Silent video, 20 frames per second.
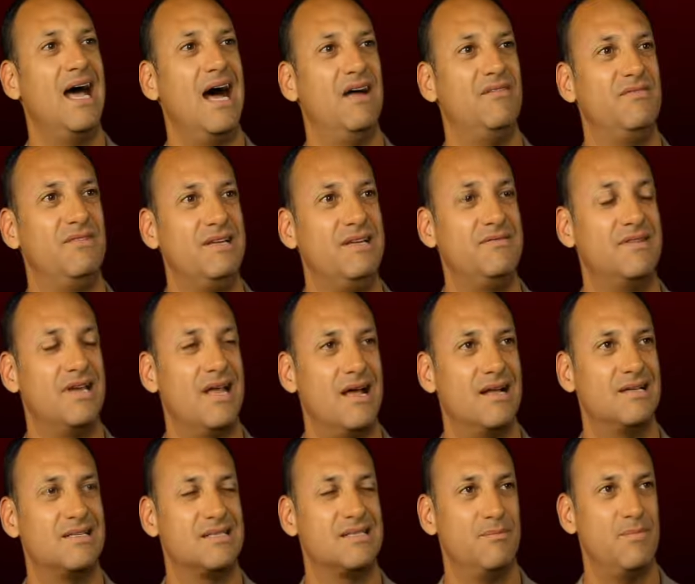I've even
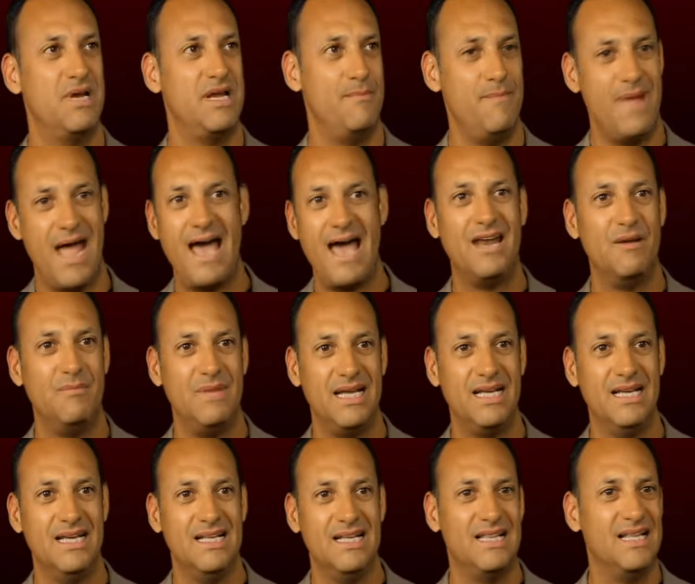had somebody mad at me.
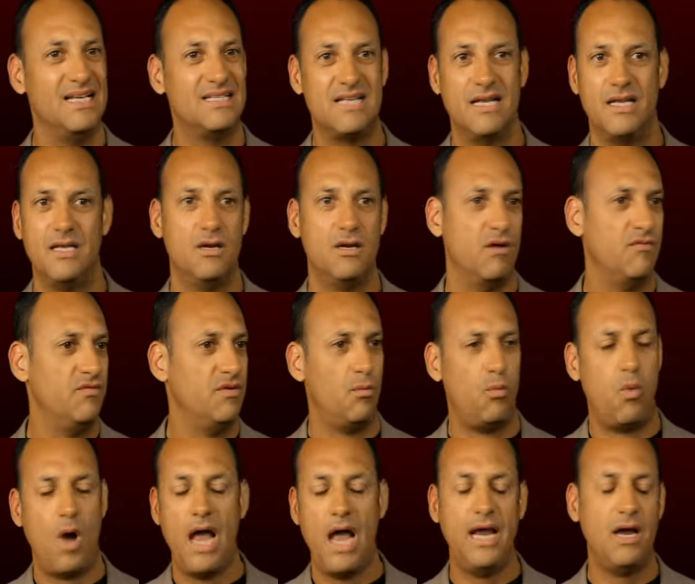They say, you know,
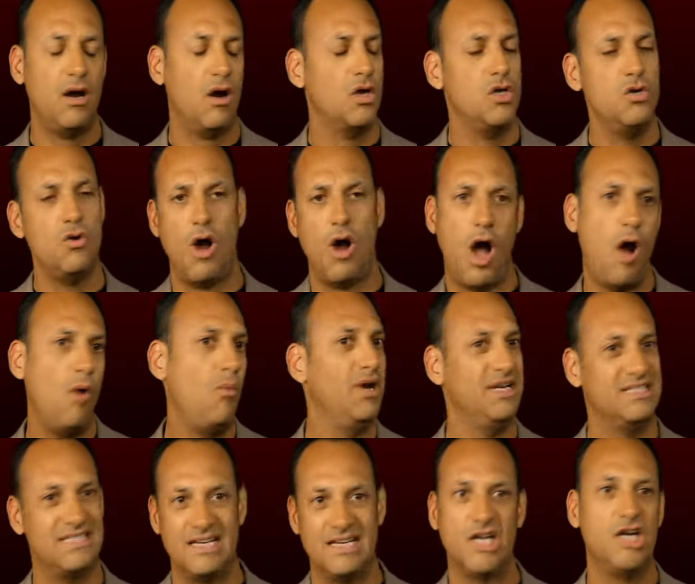why are you
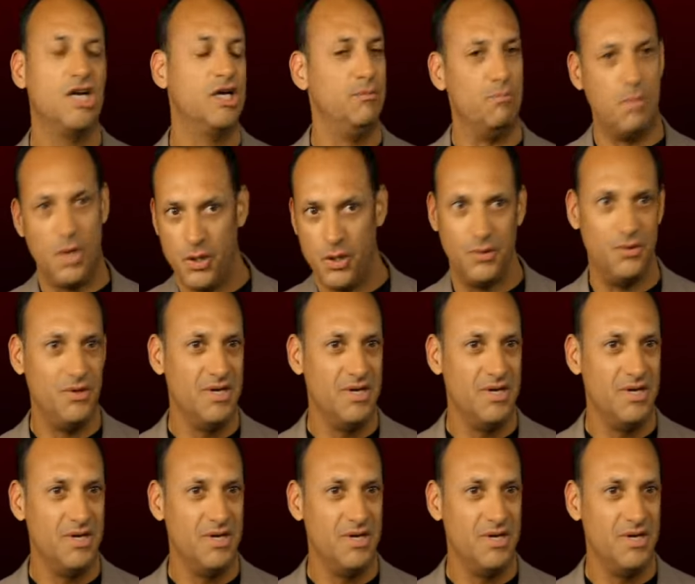always in a good mood?